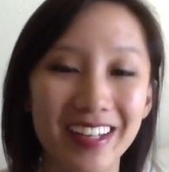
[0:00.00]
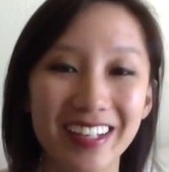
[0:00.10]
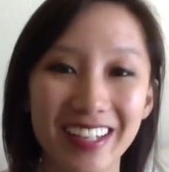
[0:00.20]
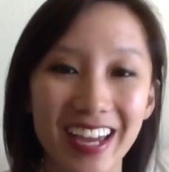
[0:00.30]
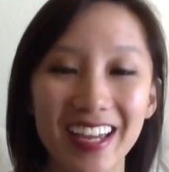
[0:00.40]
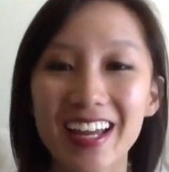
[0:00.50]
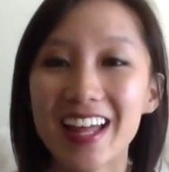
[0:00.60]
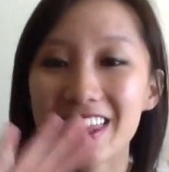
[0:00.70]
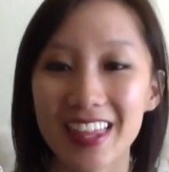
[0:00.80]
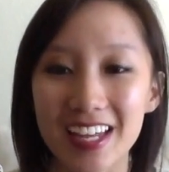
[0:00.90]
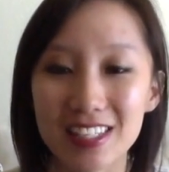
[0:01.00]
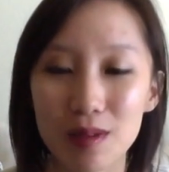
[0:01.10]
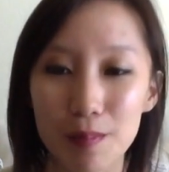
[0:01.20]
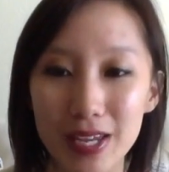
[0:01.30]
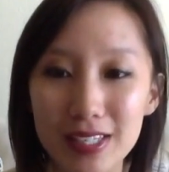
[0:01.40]
Okay? That's
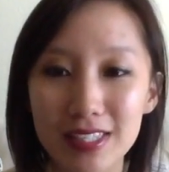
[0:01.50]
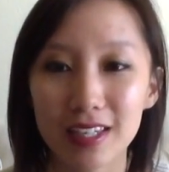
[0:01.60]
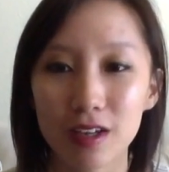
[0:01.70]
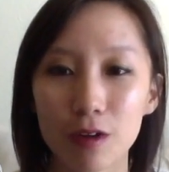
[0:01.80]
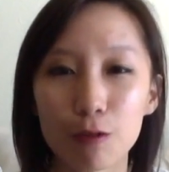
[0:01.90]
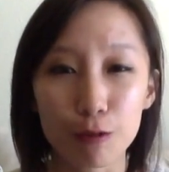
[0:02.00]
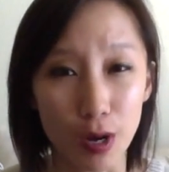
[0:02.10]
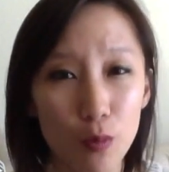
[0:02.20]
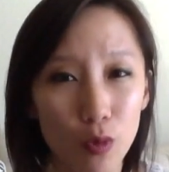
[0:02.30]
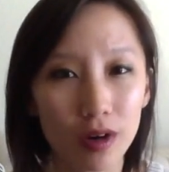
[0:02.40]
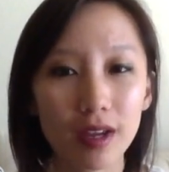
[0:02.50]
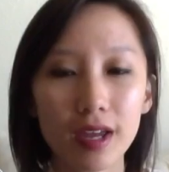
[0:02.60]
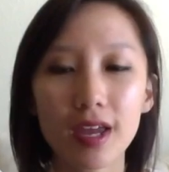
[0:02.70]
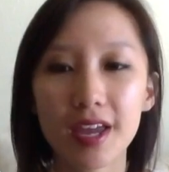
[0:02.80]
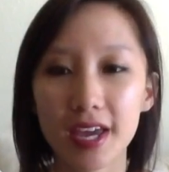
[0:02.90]
the basic framework.
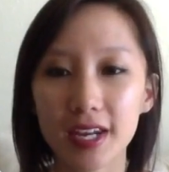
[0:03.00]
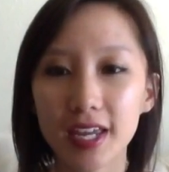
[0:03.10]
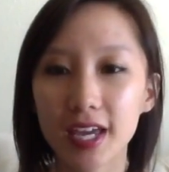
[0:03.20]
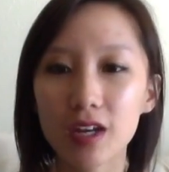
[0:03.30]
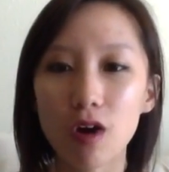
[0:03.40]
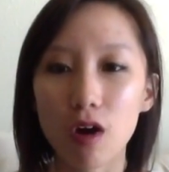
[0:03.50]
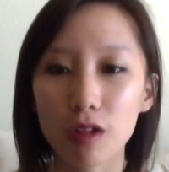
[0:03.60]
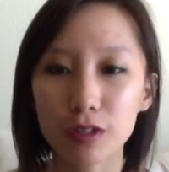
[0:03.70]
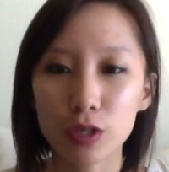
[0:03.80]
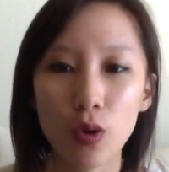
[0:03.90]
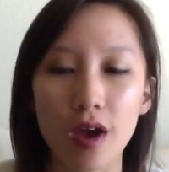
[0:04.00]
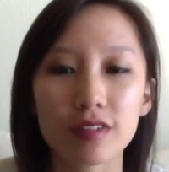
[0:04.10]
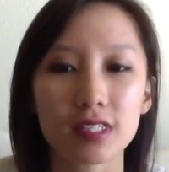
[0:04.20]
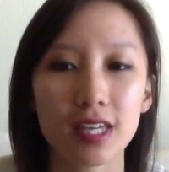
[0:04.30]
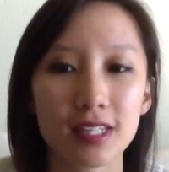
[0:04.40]
And again, you don't have
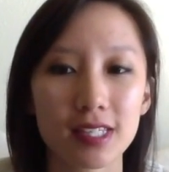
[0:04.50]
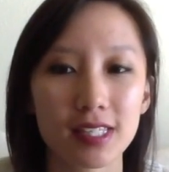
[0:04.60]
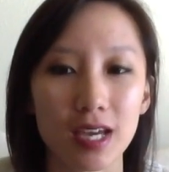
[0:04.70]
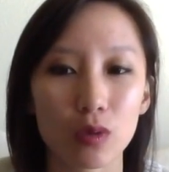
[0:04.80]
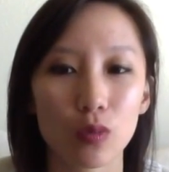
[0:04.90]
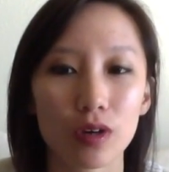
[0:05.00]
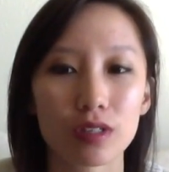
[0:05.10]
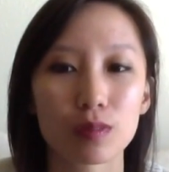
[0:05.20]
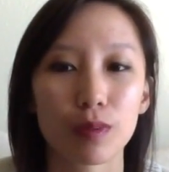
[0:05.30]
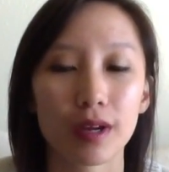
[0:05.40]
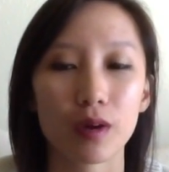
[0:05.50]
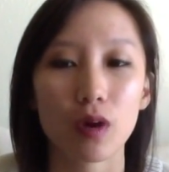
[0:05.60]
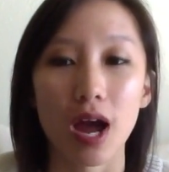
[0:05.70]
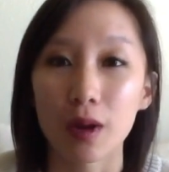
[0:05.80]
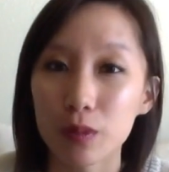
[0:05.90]
to say these exact words, but
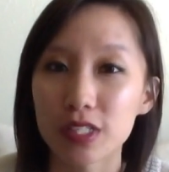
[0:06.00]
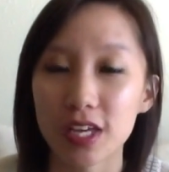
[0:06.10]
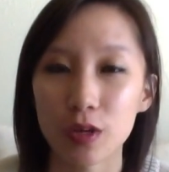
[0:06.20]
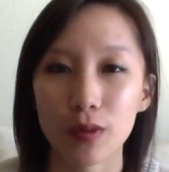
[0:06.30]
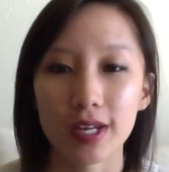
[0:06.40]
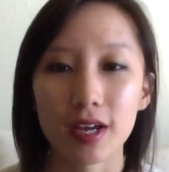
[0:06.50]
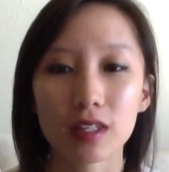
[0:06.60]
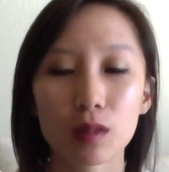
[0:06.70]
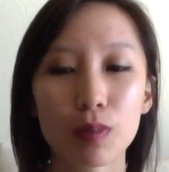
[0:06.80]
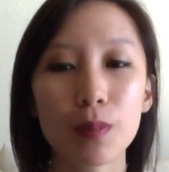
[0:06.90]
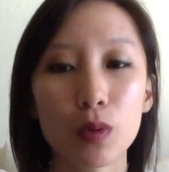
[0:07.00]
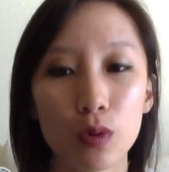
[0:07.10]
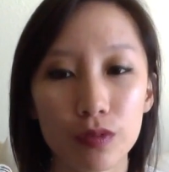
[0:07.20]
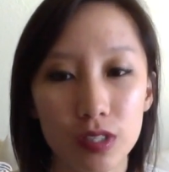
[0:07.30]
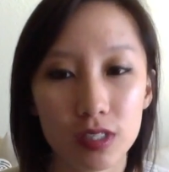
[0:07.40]
I will tell you right now that the people
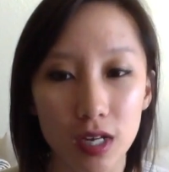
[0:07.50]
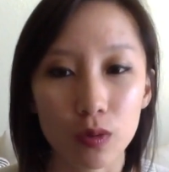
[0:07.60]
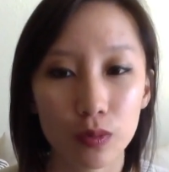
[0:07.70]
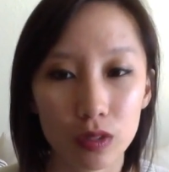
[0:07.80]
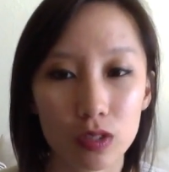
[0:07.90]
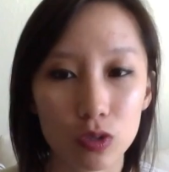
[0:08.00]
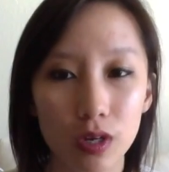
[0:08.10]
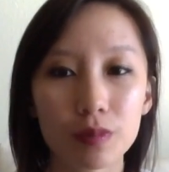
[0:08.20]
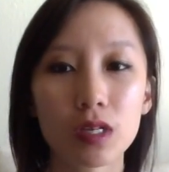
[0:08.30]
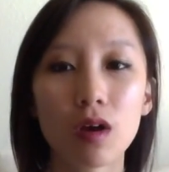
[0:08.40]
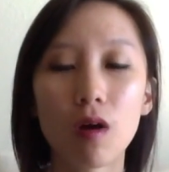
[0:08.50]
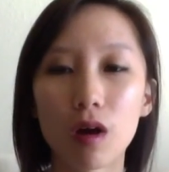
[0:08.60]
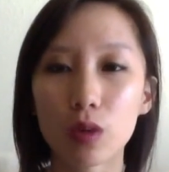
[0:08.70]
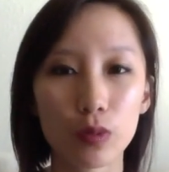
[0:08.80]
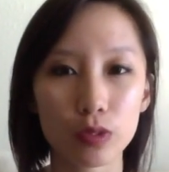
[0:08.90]
who've stuck with the script
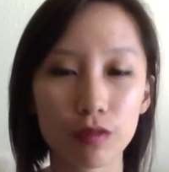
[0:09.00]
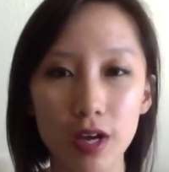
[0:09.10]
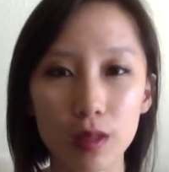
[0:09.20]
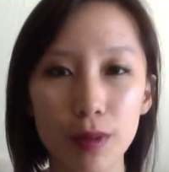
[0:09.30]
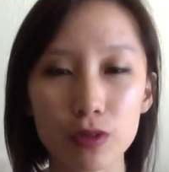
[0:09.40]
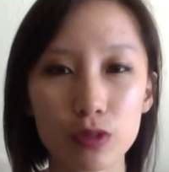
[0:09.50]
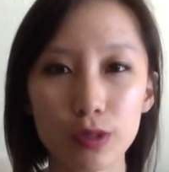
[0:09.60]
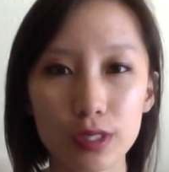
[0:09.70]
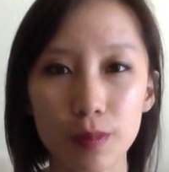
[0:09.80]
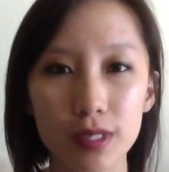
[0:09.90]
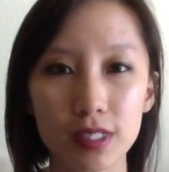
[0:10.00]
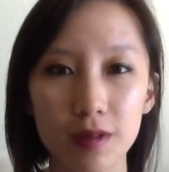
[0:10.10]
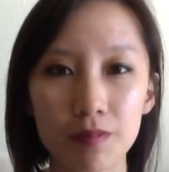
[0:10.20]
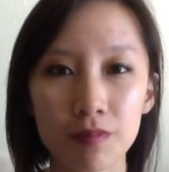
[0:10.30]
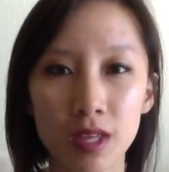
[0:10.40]
are the ones who've gotten the best results on my team.
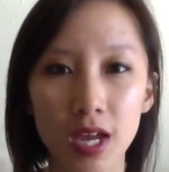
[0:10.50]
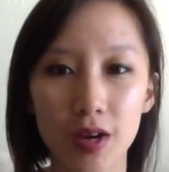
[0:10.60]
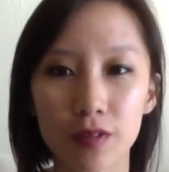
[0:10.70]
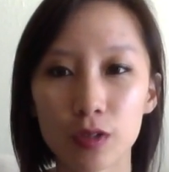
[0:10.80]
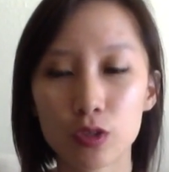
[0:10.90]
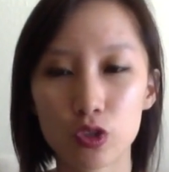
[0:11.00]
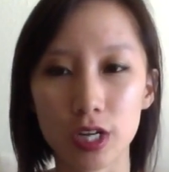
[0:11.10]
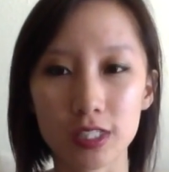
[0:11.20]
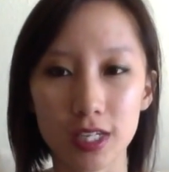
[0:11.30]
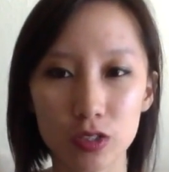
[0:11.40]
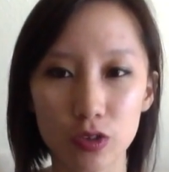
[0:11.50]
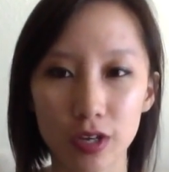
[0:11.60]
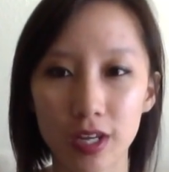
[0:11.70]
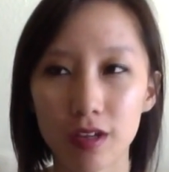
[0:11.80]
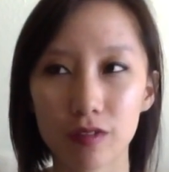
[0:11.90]
Everyone else who tries to get
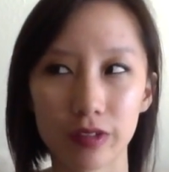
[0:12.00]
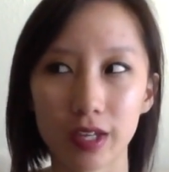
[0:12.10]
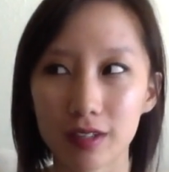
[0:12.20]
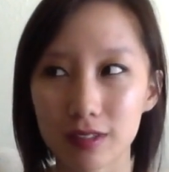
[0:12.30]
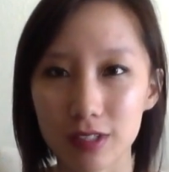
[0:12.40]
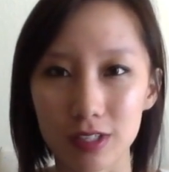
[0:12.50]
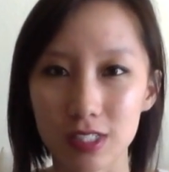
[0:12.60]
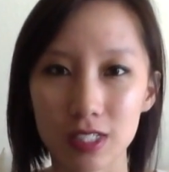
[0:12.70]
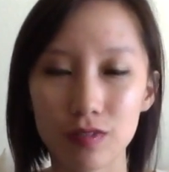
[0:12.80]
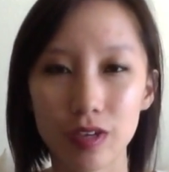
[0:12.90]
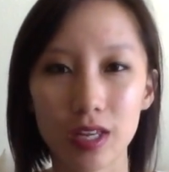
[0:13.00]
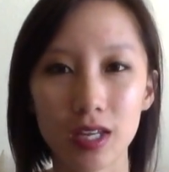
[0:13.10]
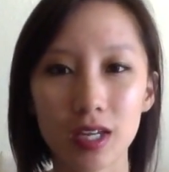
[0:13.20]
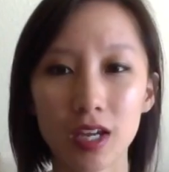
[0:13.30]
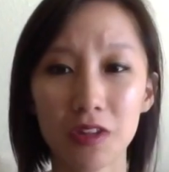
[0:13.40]
creative and like starts
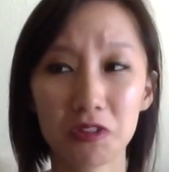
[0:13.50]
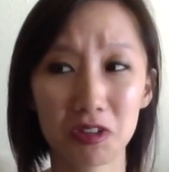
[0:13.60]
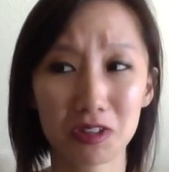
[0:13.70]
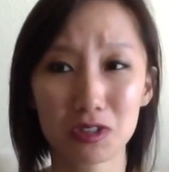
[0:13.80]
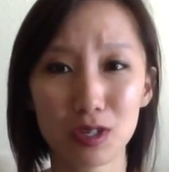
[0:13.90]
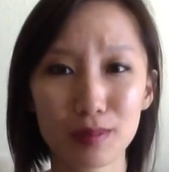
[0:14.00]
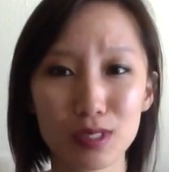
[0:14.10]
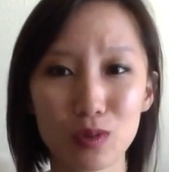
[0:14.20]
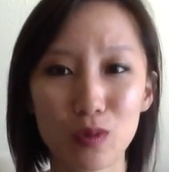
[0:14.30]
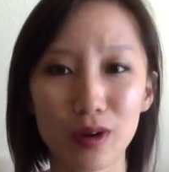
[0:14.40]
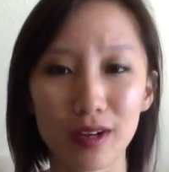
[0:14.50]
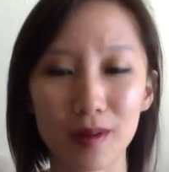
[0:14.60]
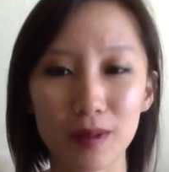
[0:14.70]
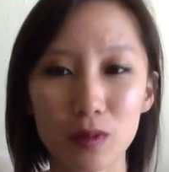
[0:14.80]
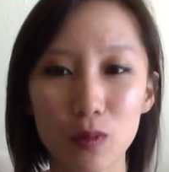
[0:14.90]
deviating, they're like, the script doesn't work. And
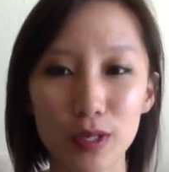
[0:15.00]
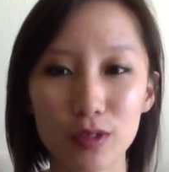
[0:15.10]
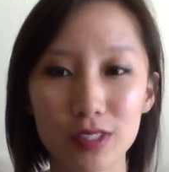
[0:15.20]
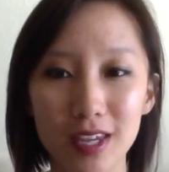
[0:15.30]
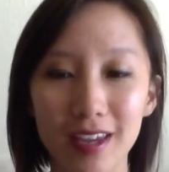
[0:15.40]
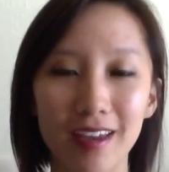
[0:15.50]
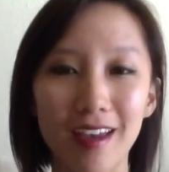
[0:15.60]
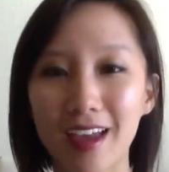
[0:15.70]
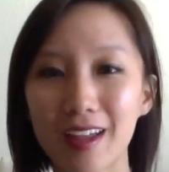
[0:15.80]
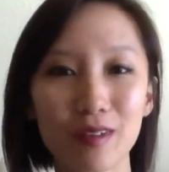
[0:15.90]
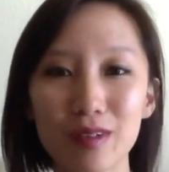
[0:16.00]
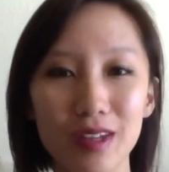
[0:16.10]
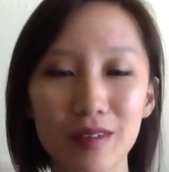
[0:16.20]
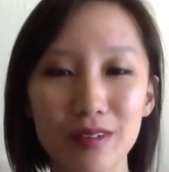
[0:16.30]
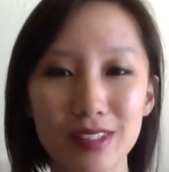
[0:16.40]
I'm like, well, what are you saying? And
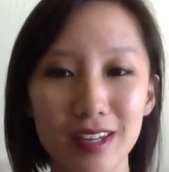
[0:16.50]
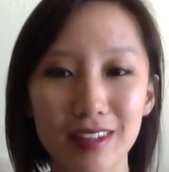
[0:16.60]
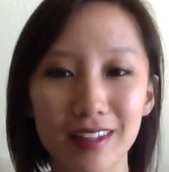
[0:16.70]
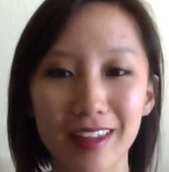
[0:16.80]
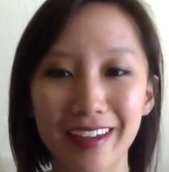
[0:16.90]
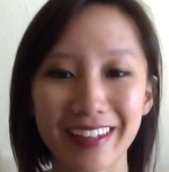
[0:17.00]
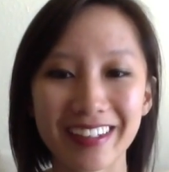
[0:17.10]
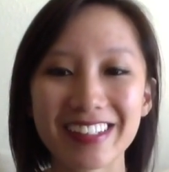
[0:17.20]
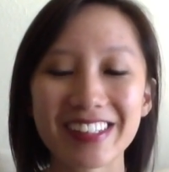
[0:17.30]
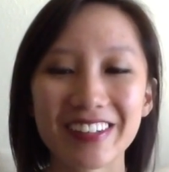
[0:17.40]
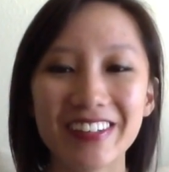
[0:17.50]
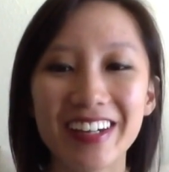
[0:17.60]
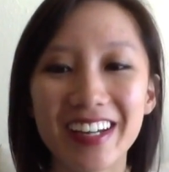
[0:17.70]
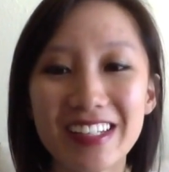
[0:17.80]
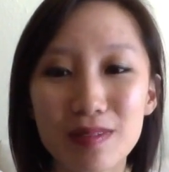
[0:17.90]
it was nothing like it. So
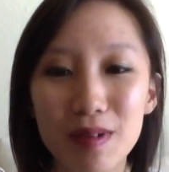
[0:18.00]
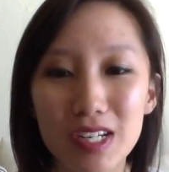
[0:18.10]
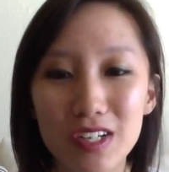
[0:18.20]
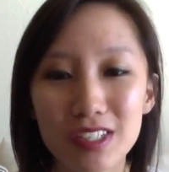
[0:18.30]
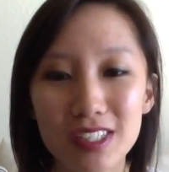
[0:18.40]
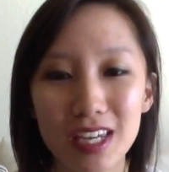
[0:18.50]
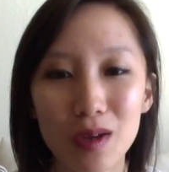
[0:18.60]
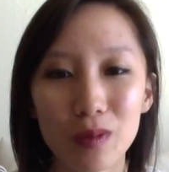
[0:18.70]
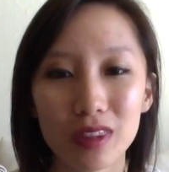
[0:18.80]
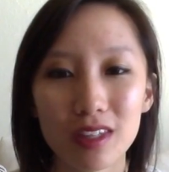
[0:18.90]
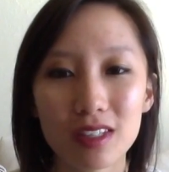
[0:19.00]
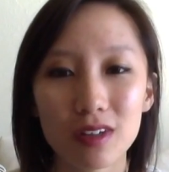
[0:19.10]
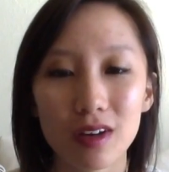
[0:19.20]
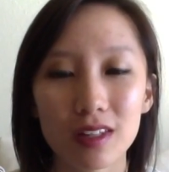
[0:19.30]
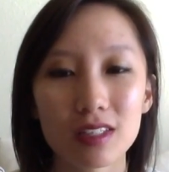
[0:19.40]
just make sure you're sticking with this,
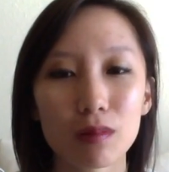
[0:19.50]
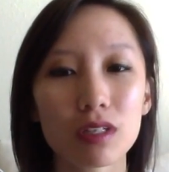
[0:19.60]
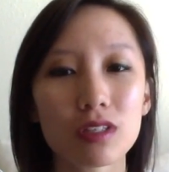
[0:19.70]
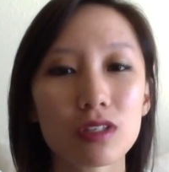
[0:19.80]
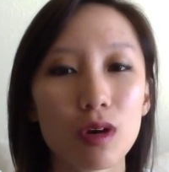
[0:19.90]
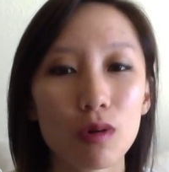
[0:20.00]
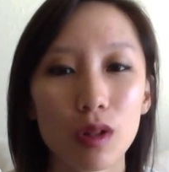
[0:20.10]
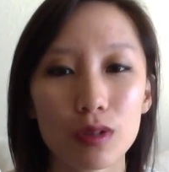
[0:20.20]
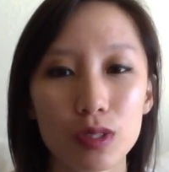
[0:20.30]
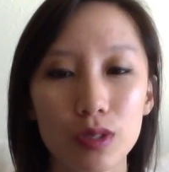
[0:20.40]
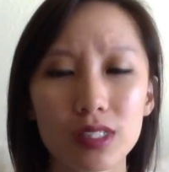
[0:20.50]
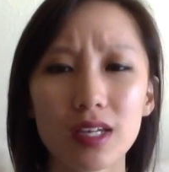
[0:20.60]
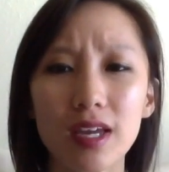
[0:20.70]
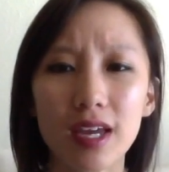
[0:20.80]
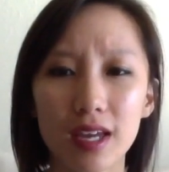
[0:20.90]
or at least something so close to it.
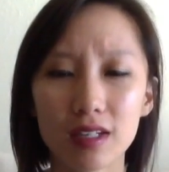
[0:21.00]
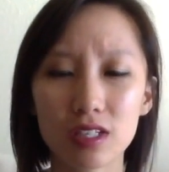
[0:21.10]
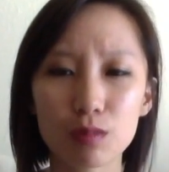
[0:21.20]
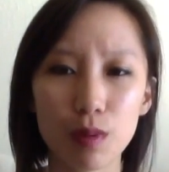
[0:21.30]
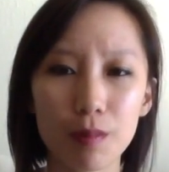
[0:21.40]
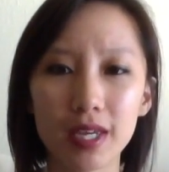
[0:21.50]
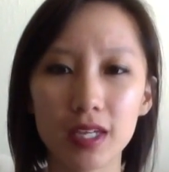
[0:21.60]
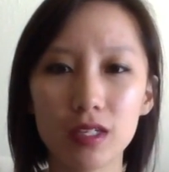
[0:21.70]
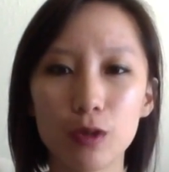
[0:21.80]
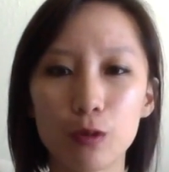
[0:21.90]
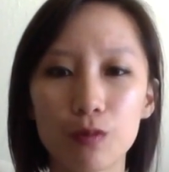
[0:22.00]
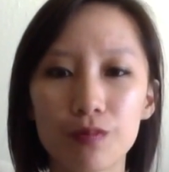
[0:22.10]
But make it you.